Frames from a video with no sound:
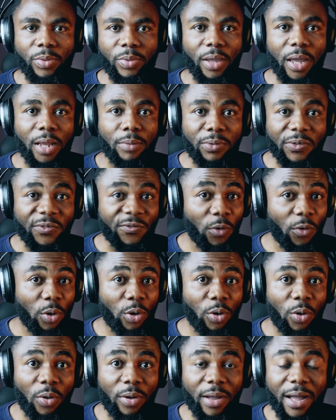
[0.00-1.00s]
And before
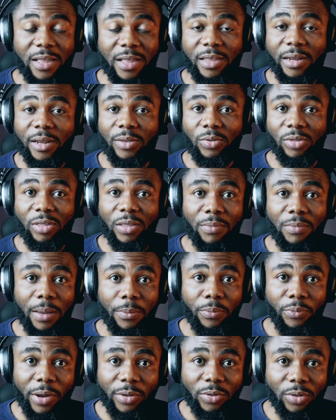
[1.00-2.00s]
long, I started to see my
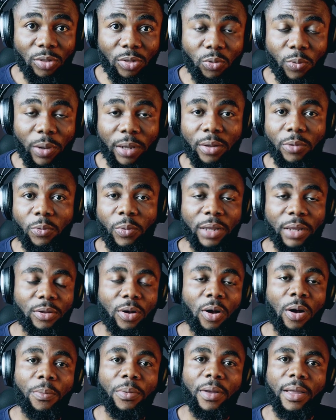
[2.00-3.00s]
impressions went went
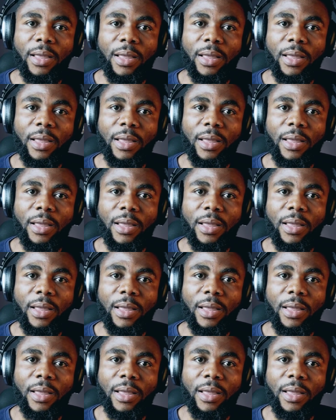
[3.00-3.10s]
up.